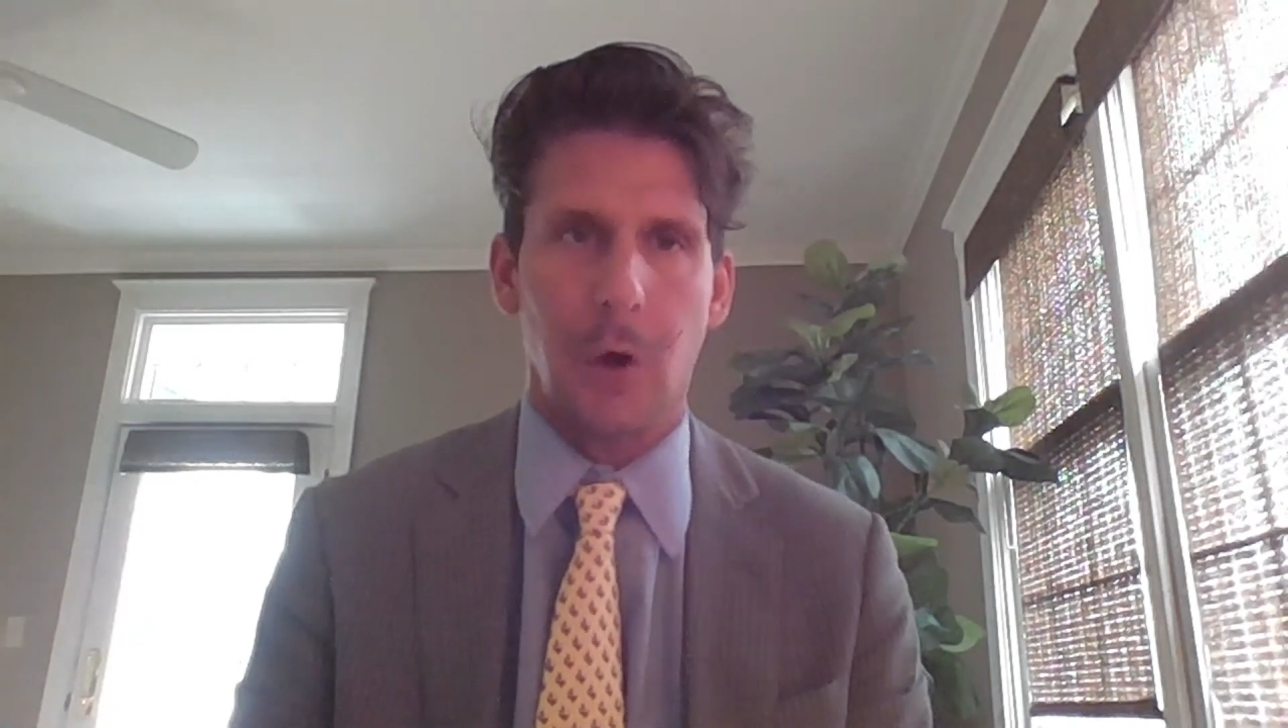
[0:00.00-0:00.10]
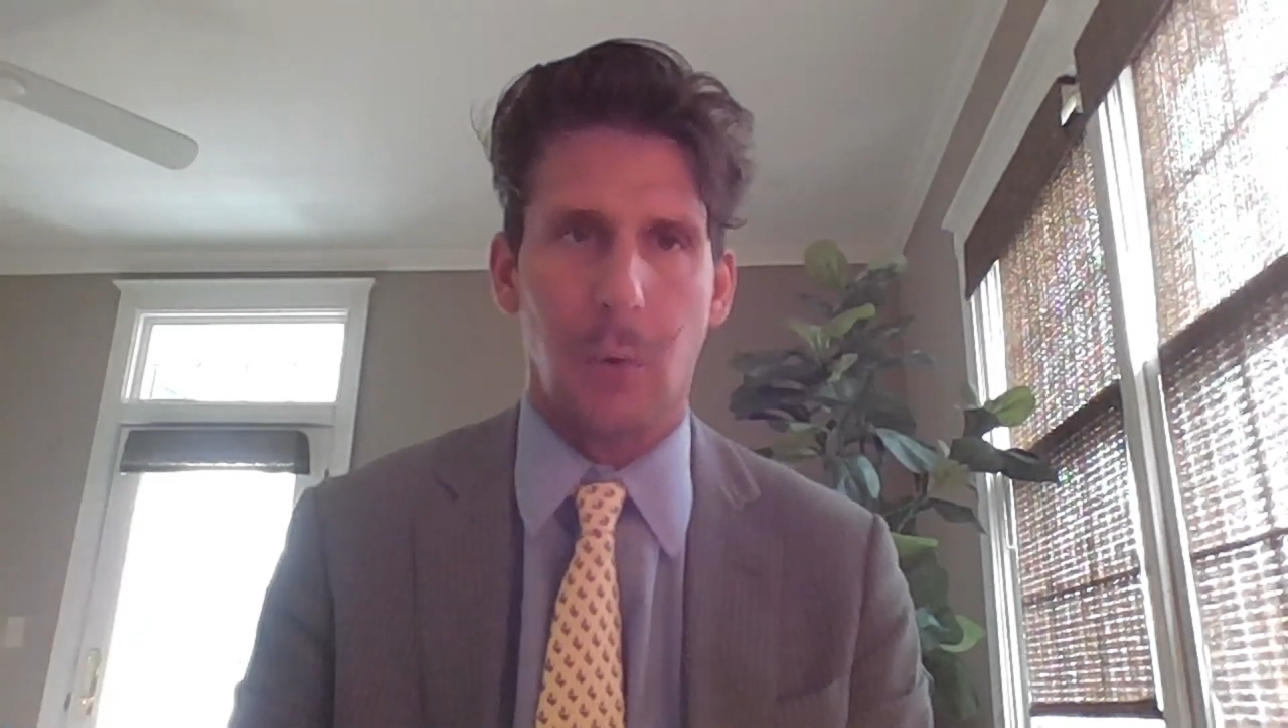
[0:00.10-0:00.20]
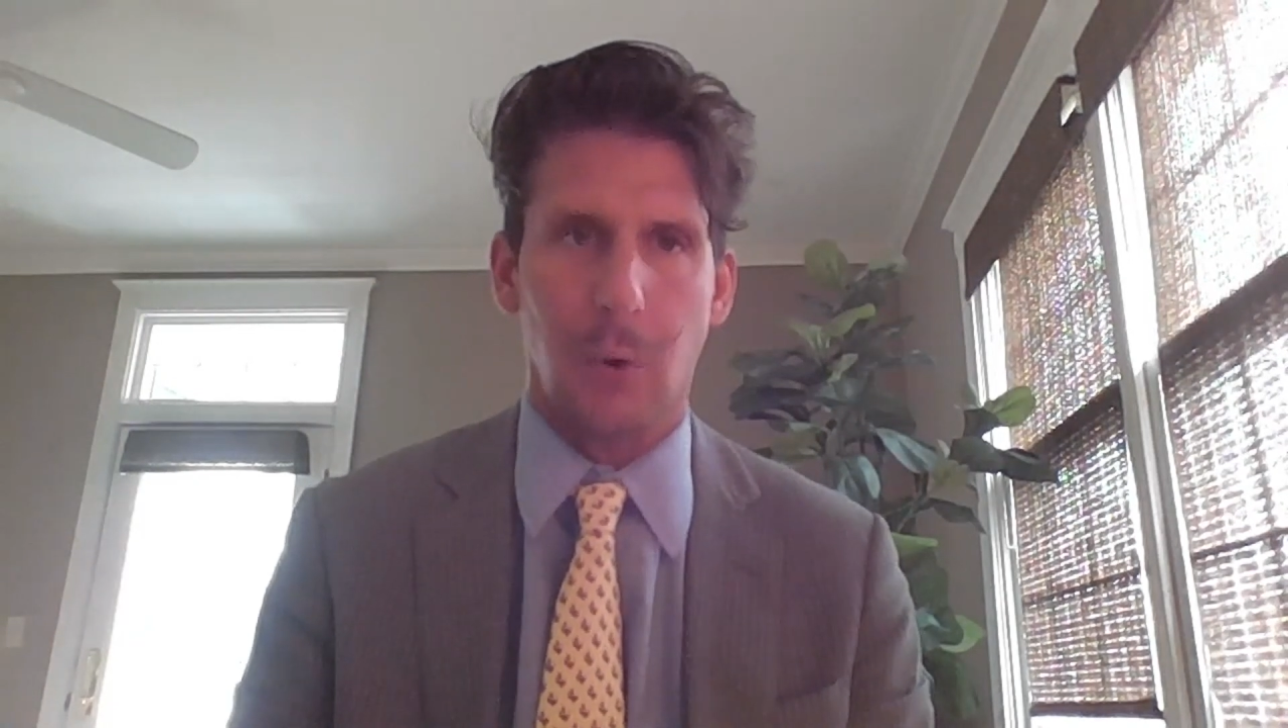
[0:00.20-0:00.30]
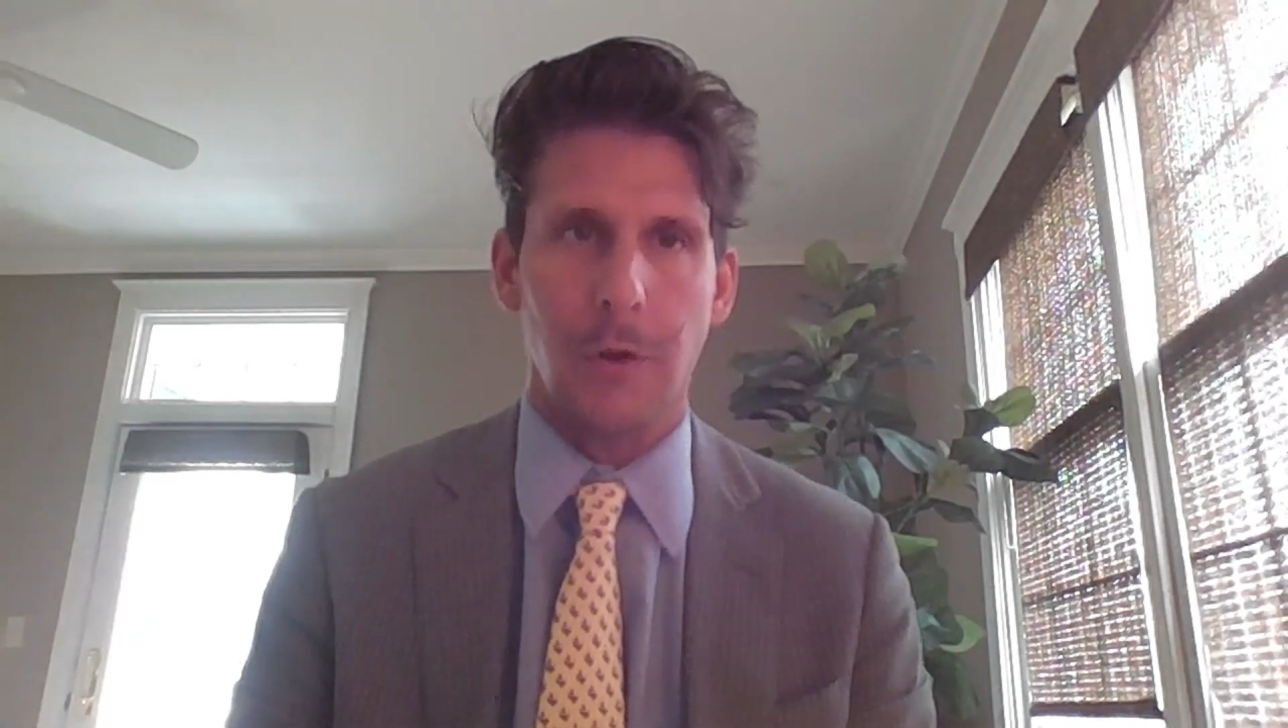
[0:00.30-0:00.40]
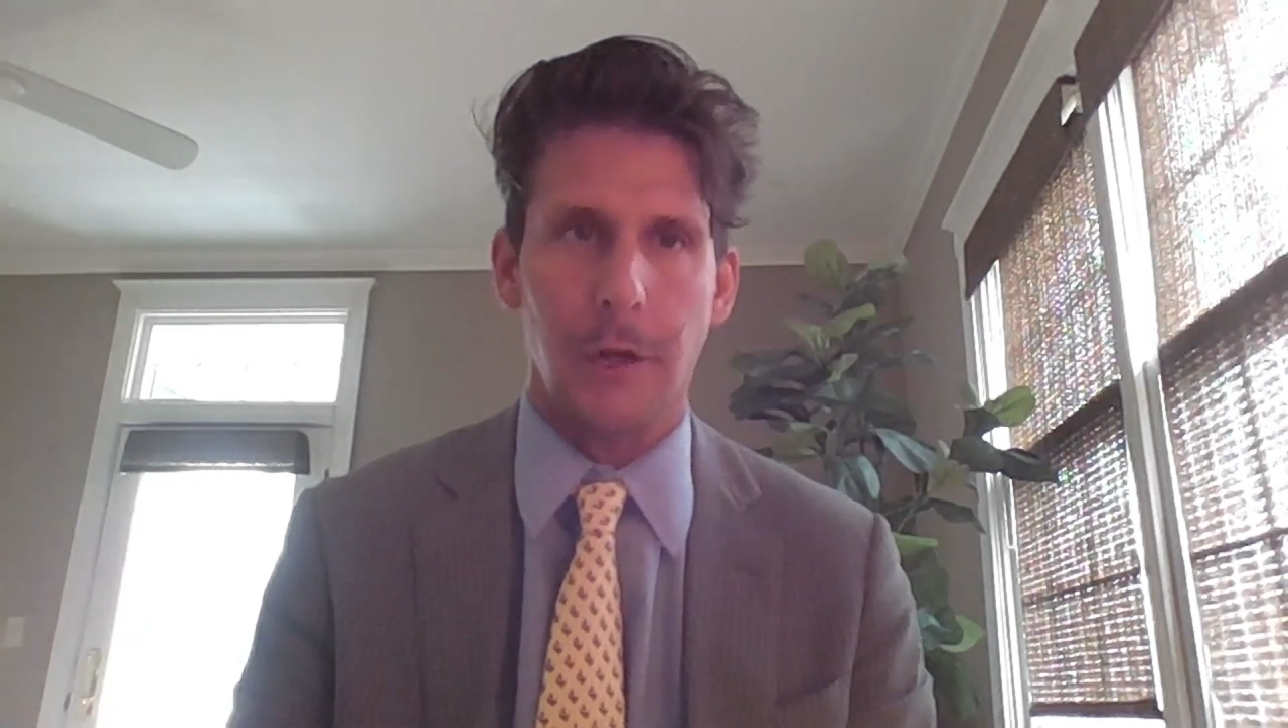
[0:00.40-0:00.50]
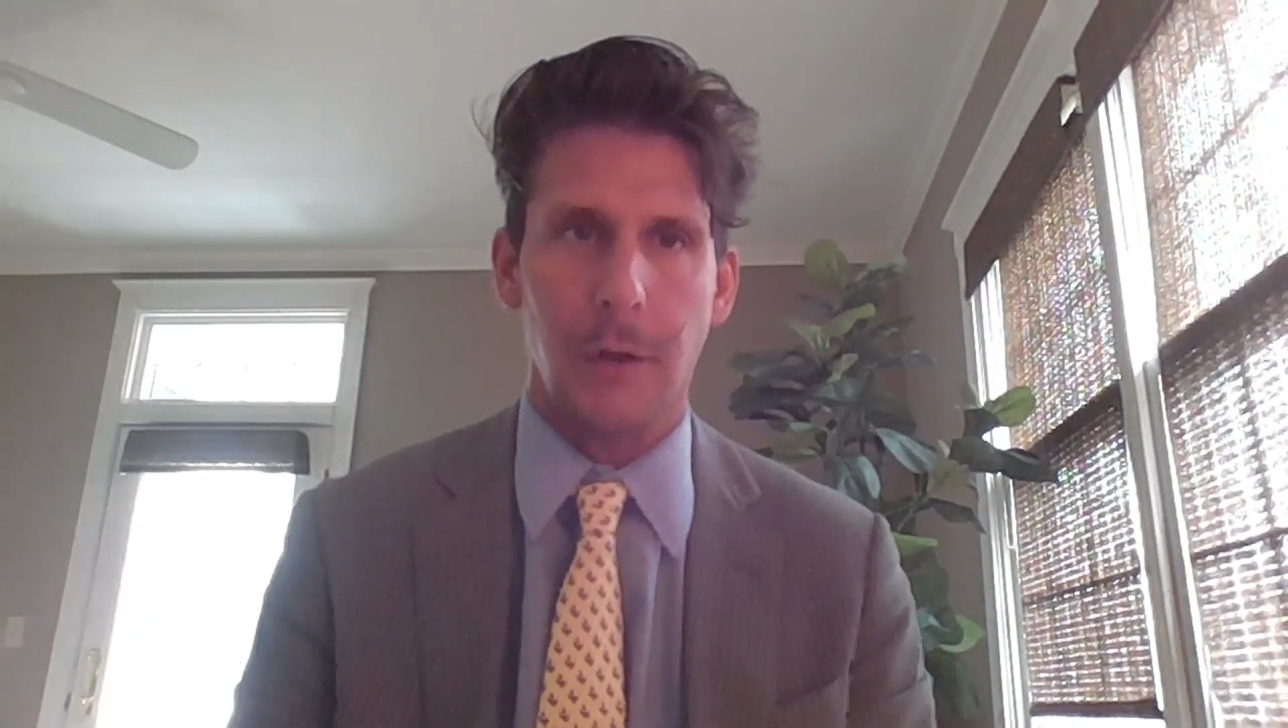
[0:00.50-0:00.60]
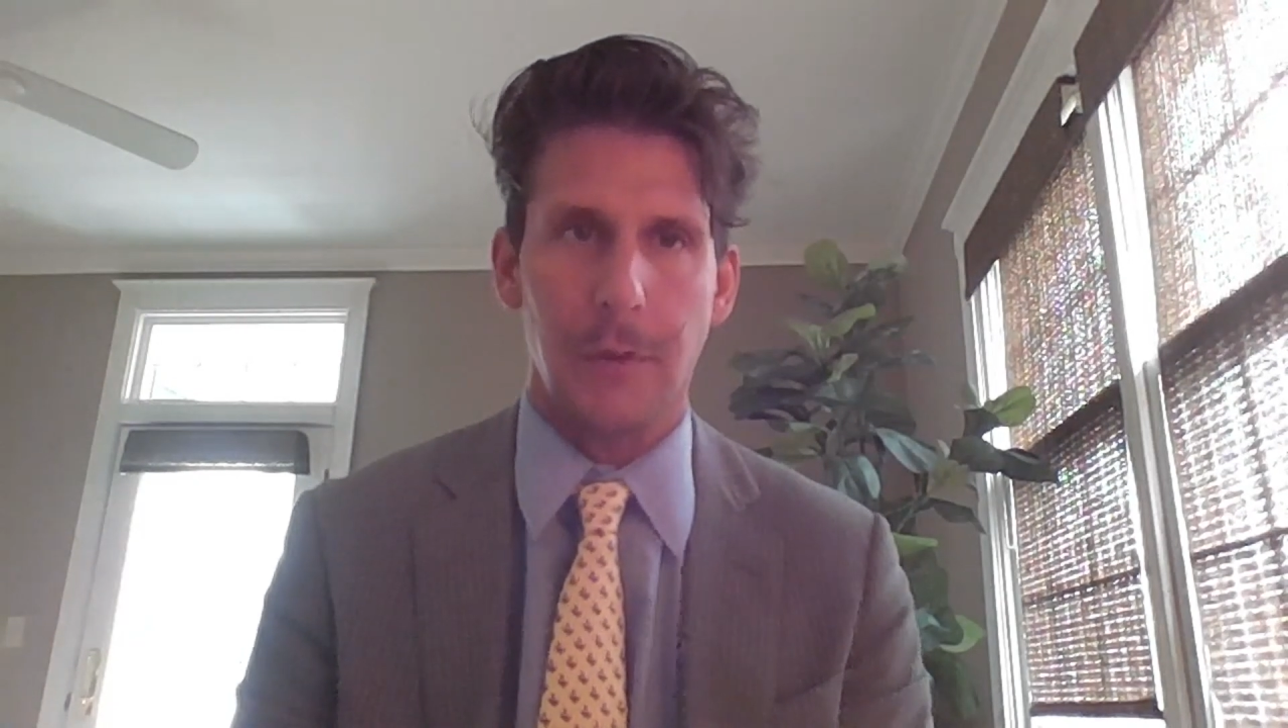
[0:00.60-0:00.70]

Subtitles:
correlated